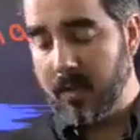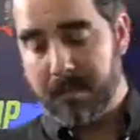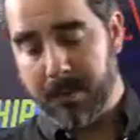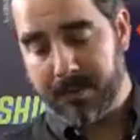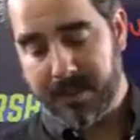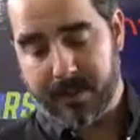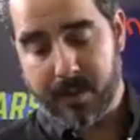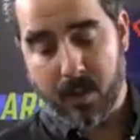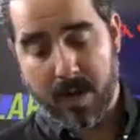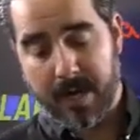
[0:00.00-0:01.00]
Appreciate
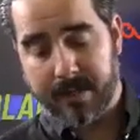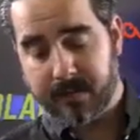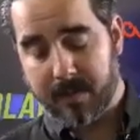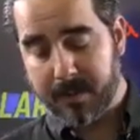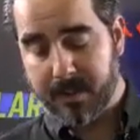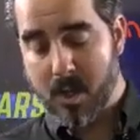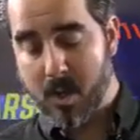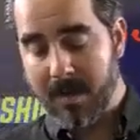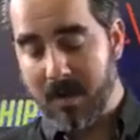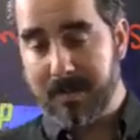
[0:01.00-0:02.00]
you guys. I appreciate you,
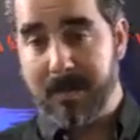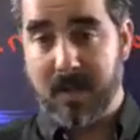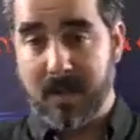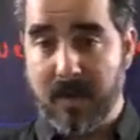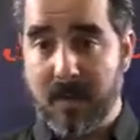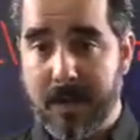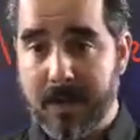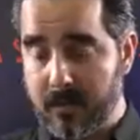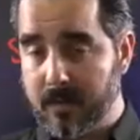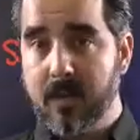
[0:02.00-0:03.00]
Meredith, very
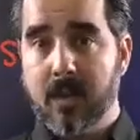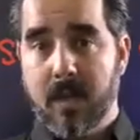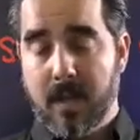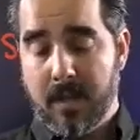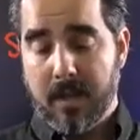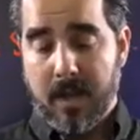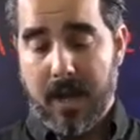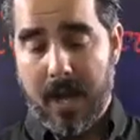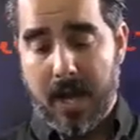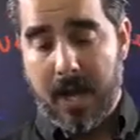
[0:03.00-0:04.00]
much.
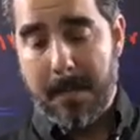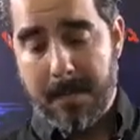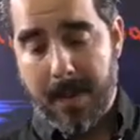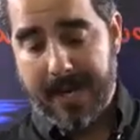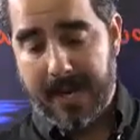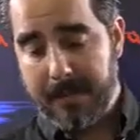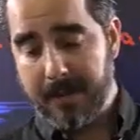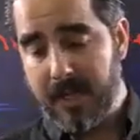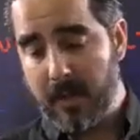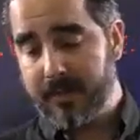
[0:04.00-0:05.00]
I got
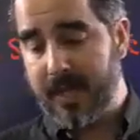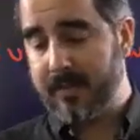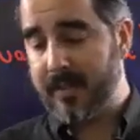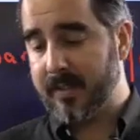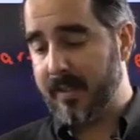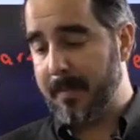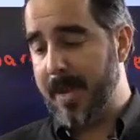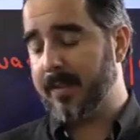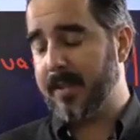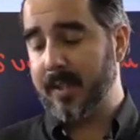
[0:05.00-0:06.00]
Michelle says, this is
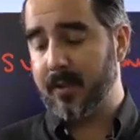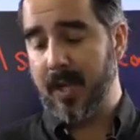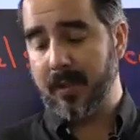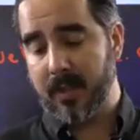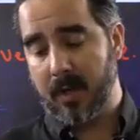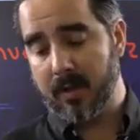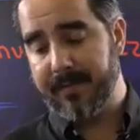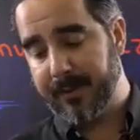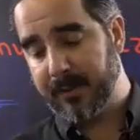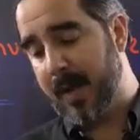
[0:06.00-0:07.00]
amazing. I just got started on the
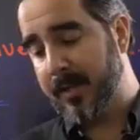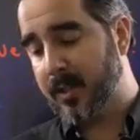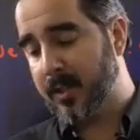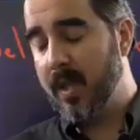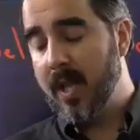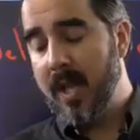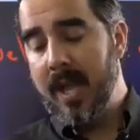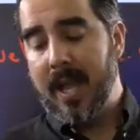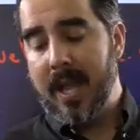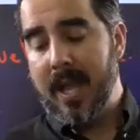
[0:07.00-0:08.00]
first module
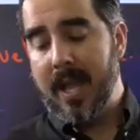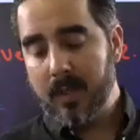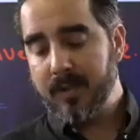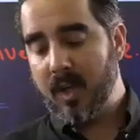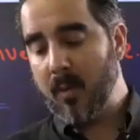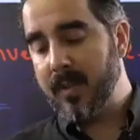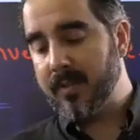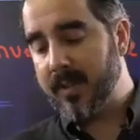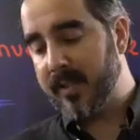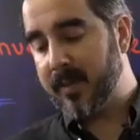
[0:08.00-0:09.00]
and we'll continue with the
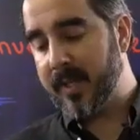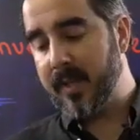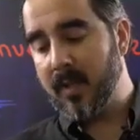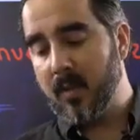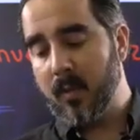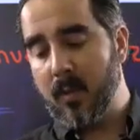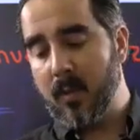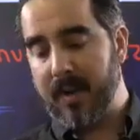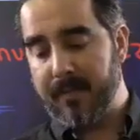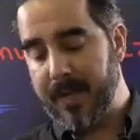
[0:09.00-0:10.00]
6th video when we
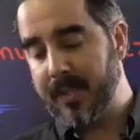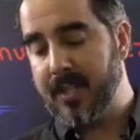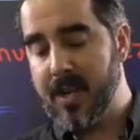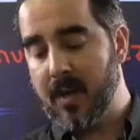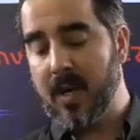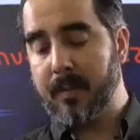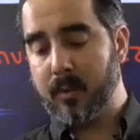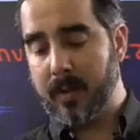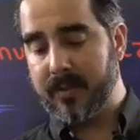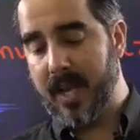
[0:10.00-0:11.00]
get finished here. I'm
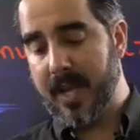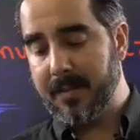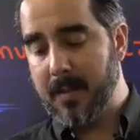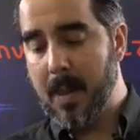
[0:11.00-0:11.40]
so excited.